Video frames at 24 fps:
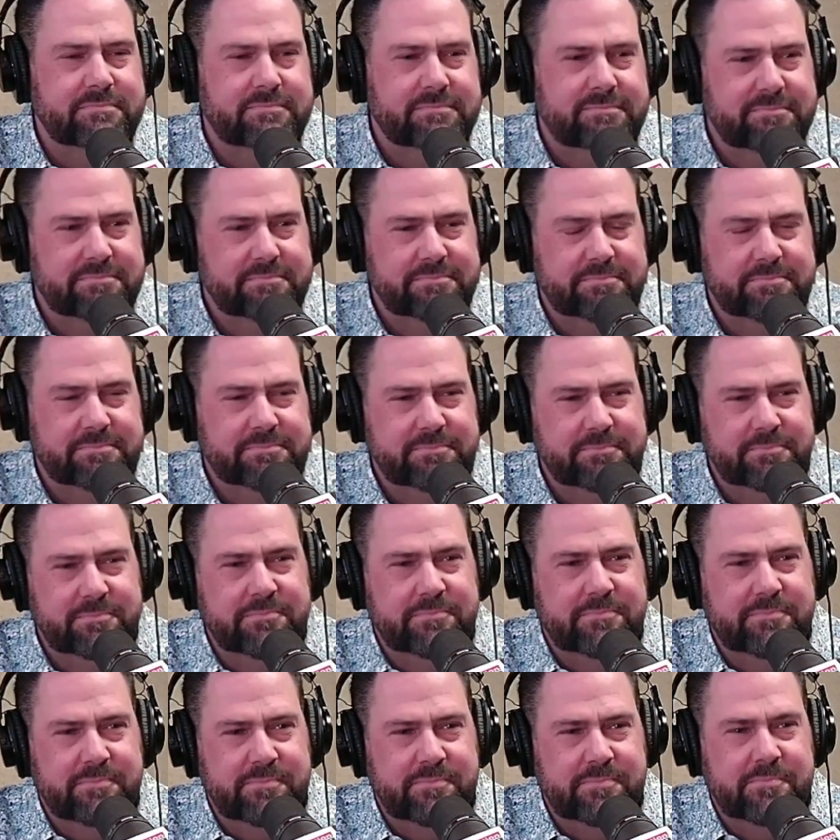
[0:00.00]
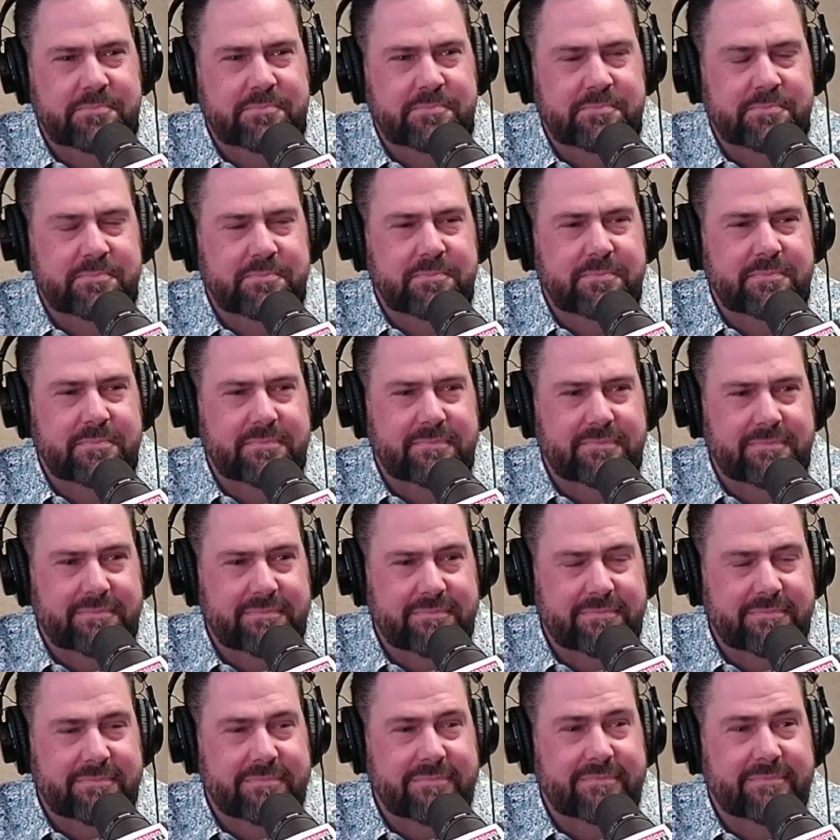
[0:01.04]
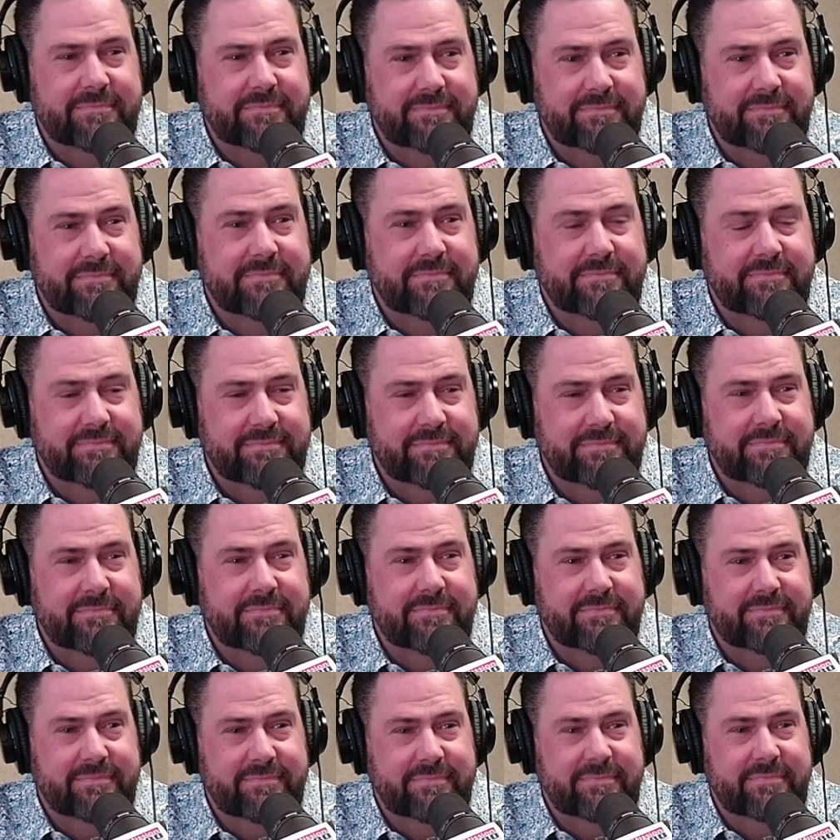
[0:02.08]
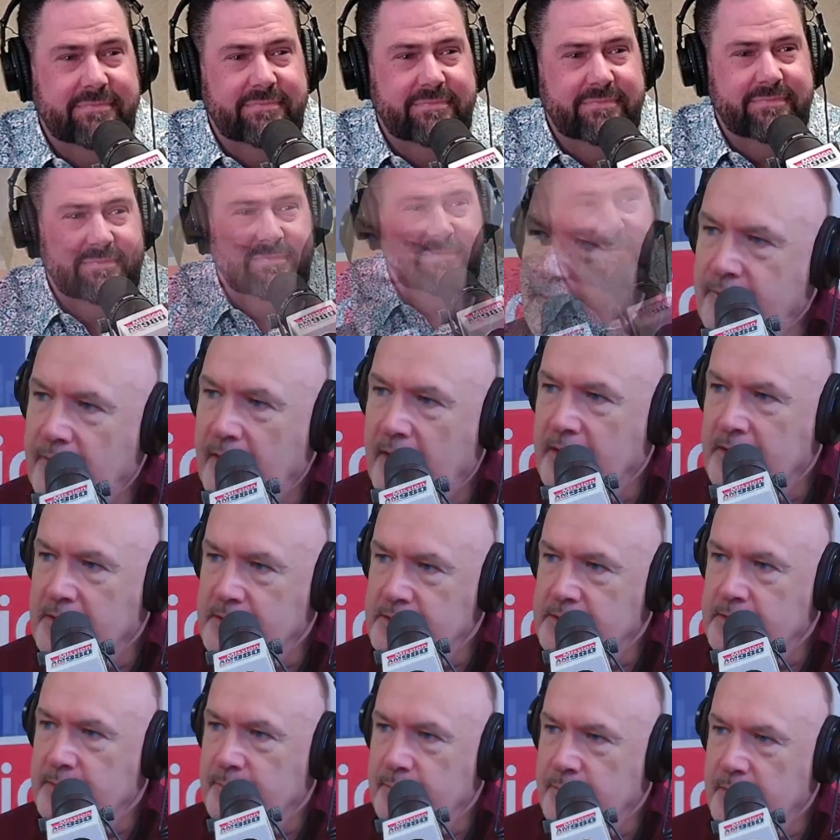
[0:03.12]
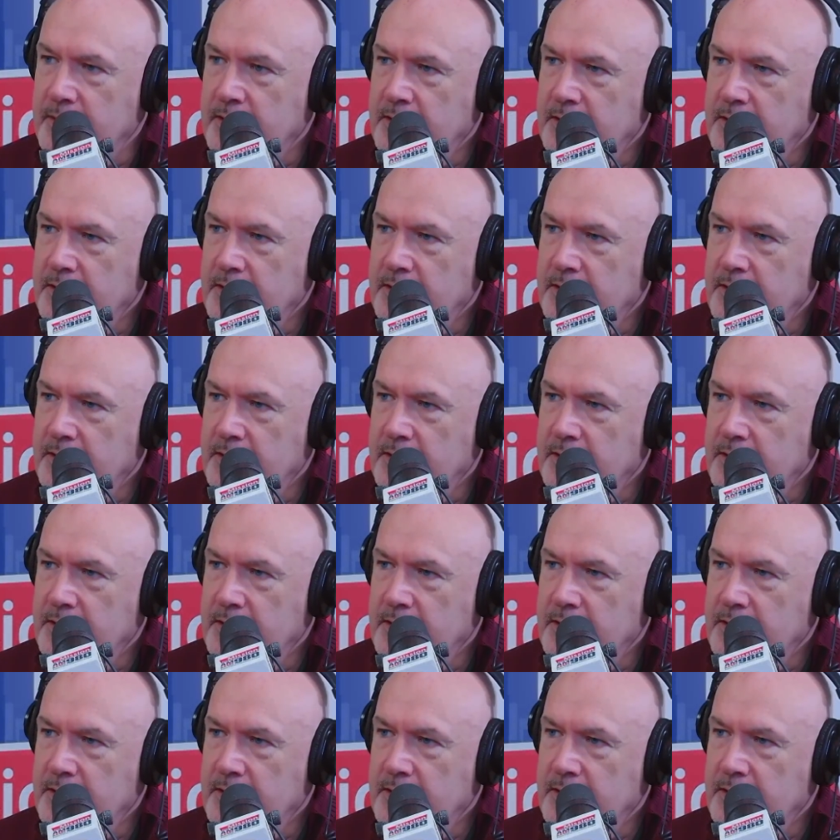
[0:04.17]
it important for pastors and leaders to be in a fellowship?